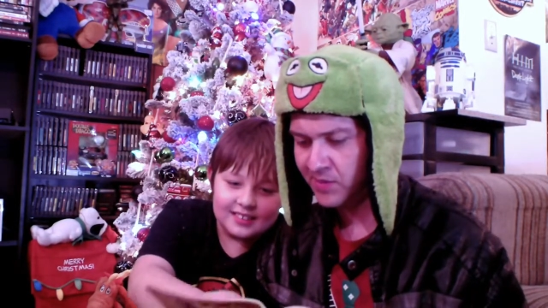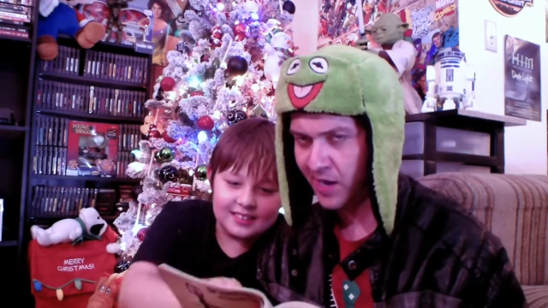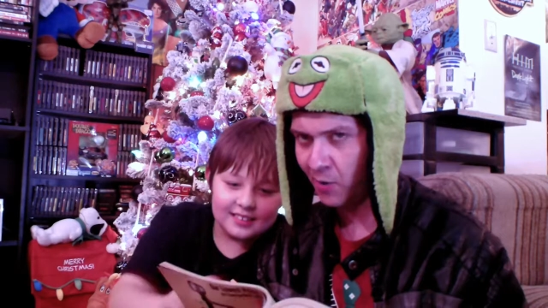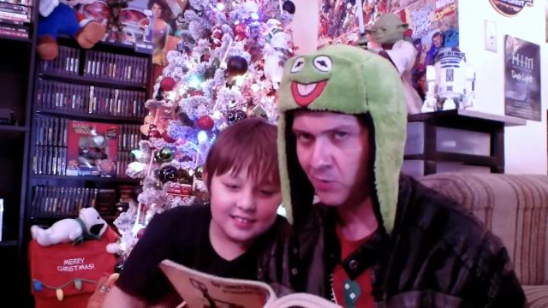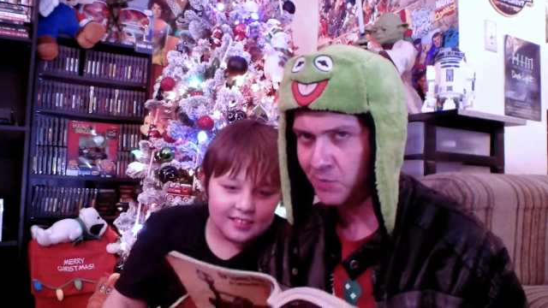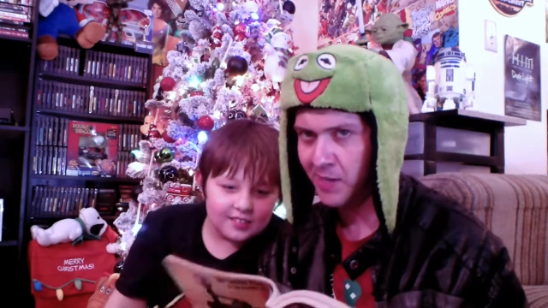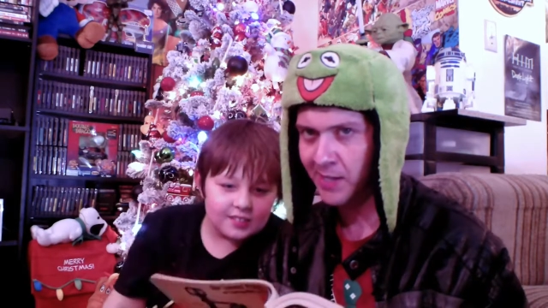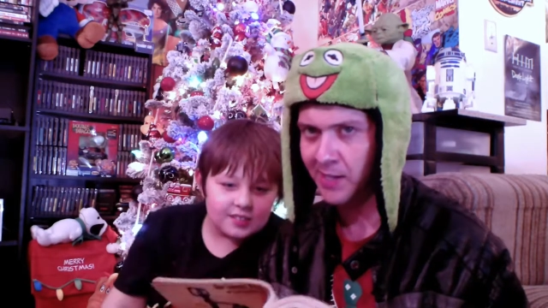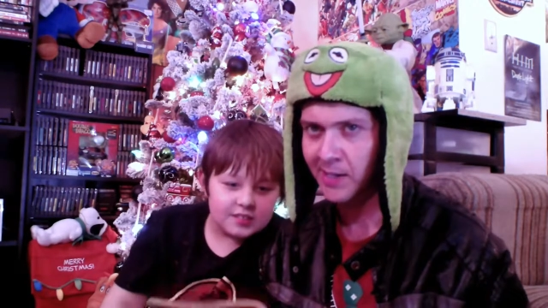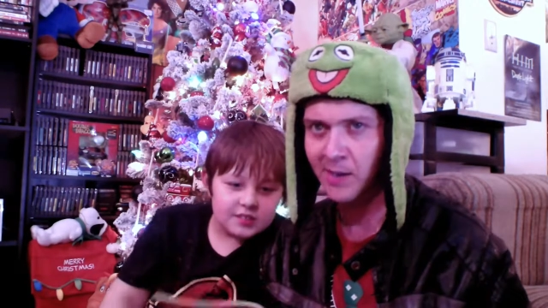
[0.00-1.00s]
Speaker 1: Kenner was
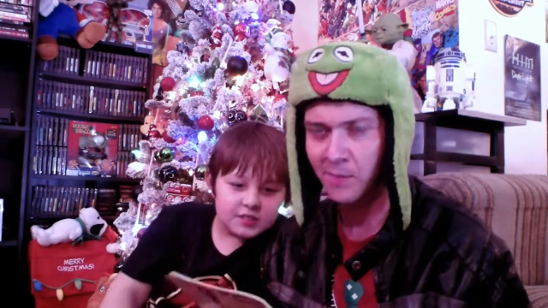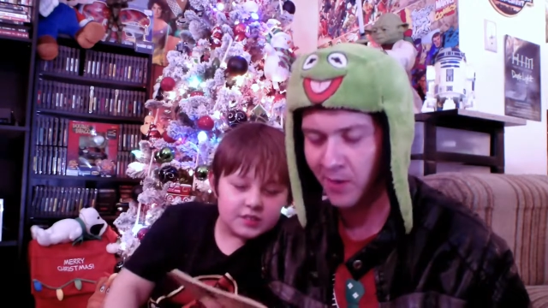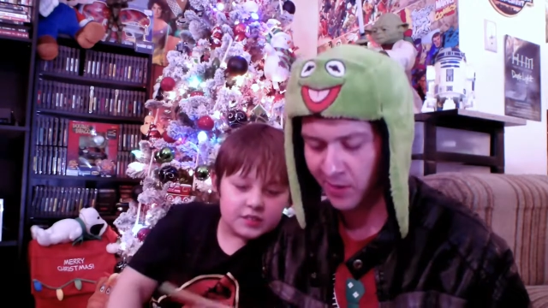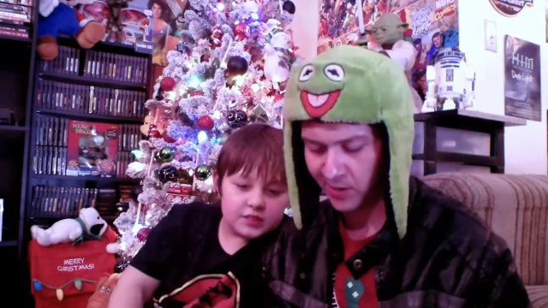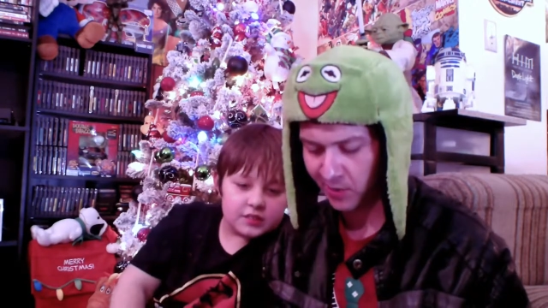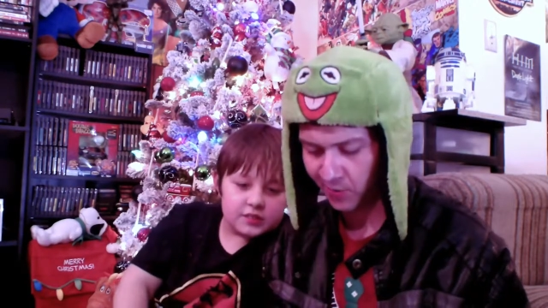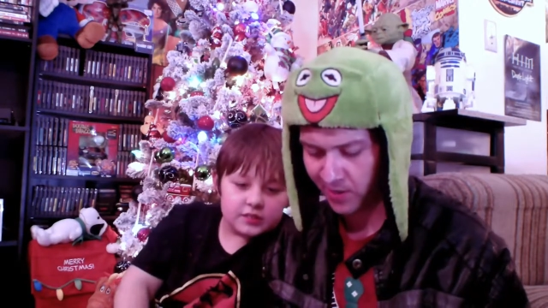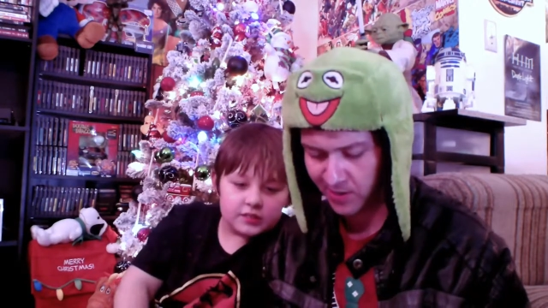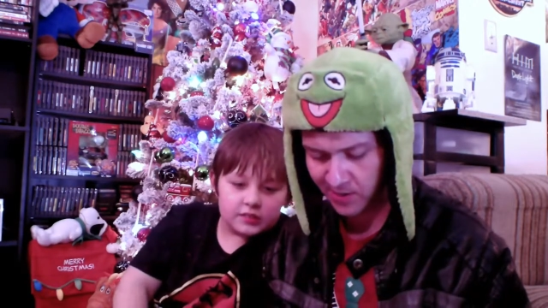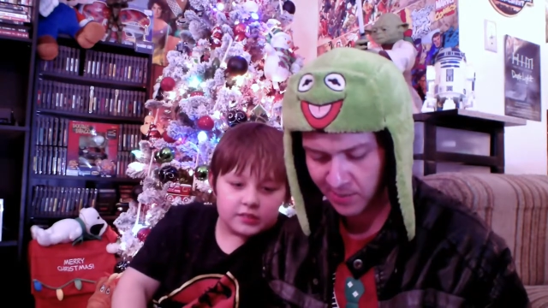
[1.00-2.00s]
making America
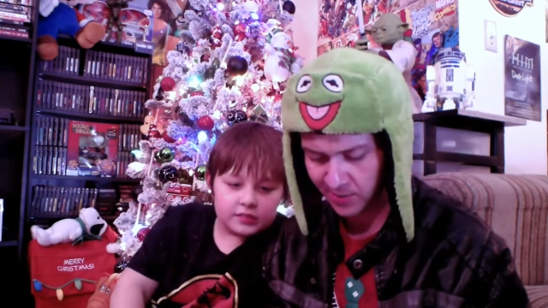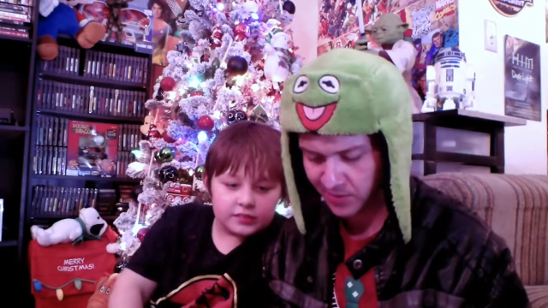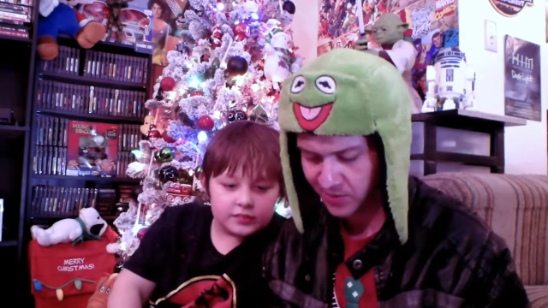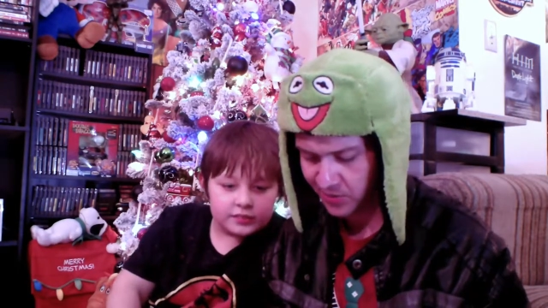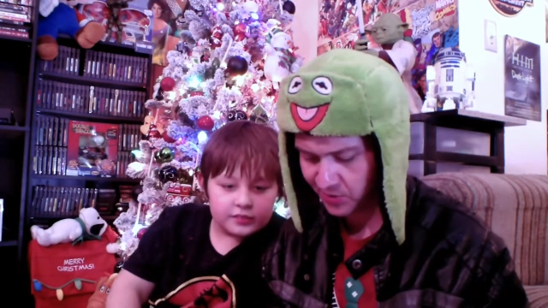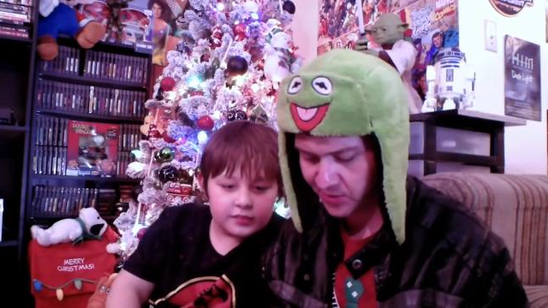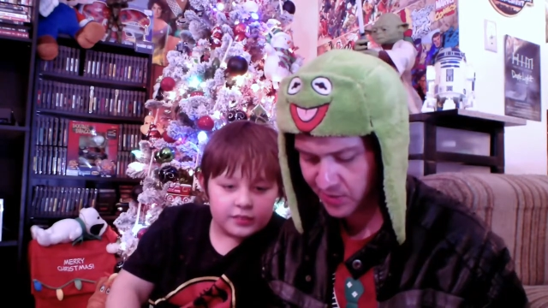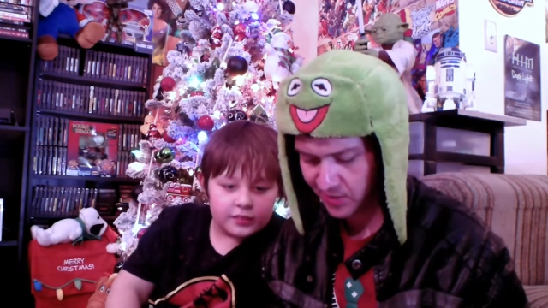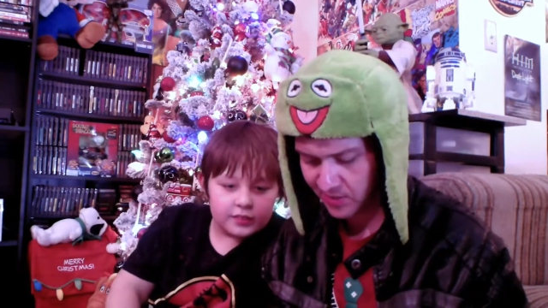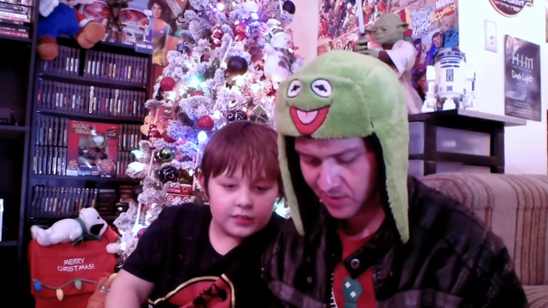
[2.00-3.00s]
great again with these
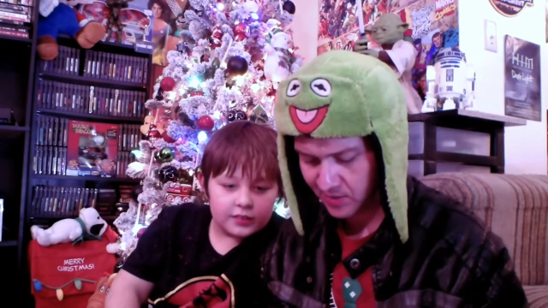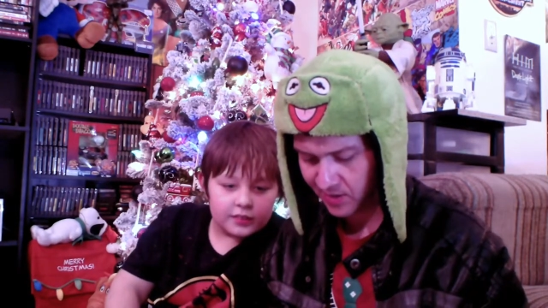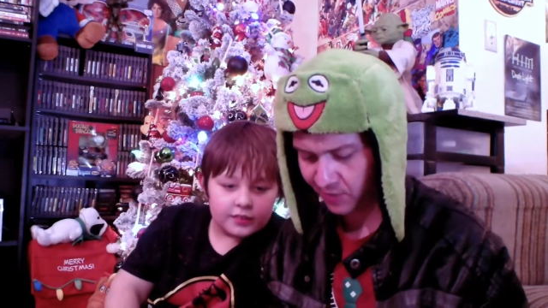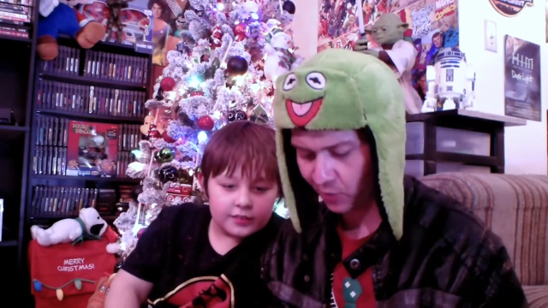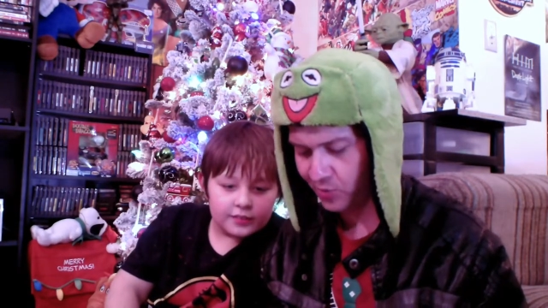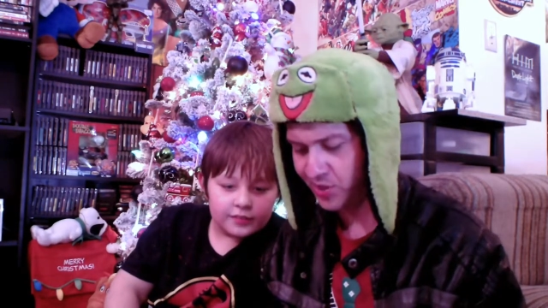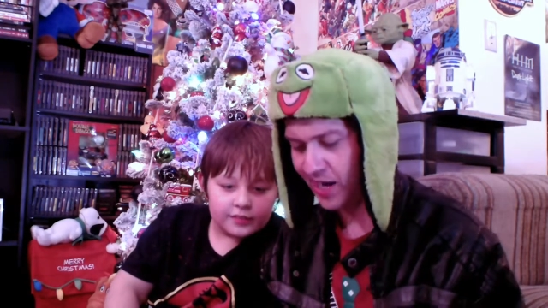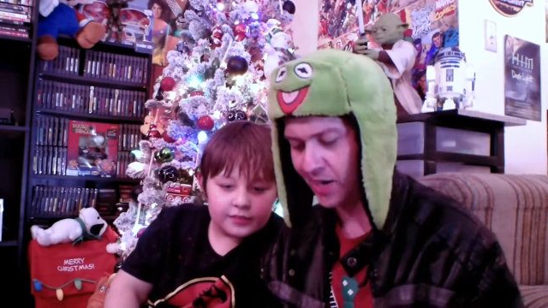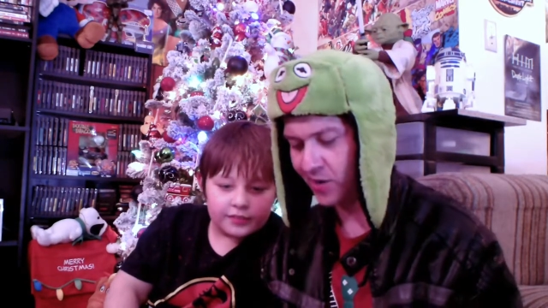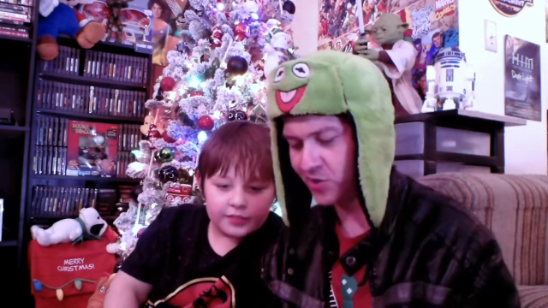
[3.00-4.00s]
toys. And of course, you
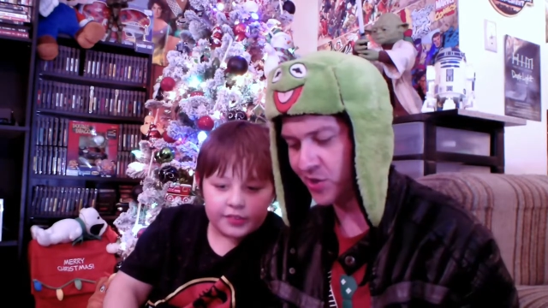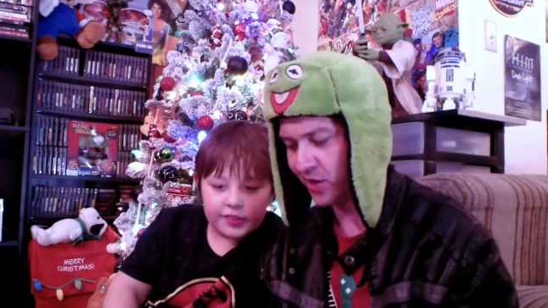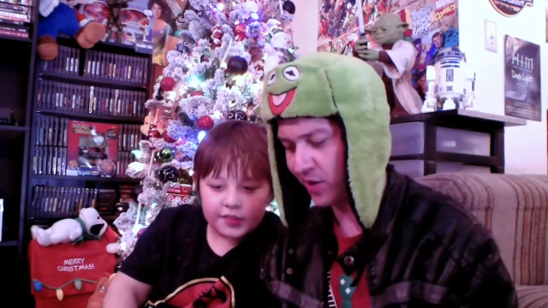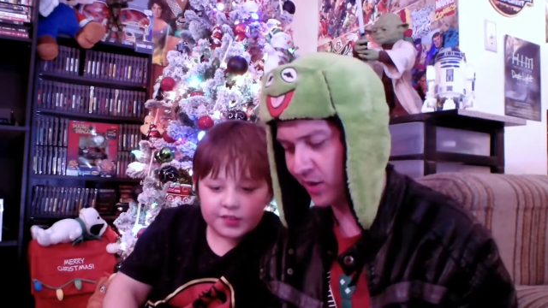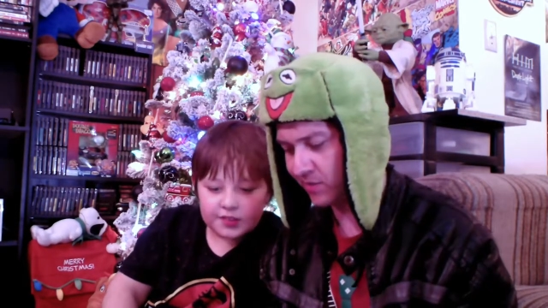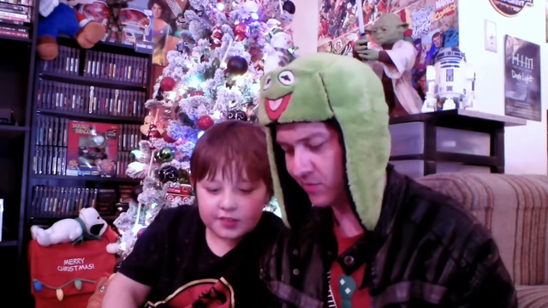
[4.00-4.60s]
got your generic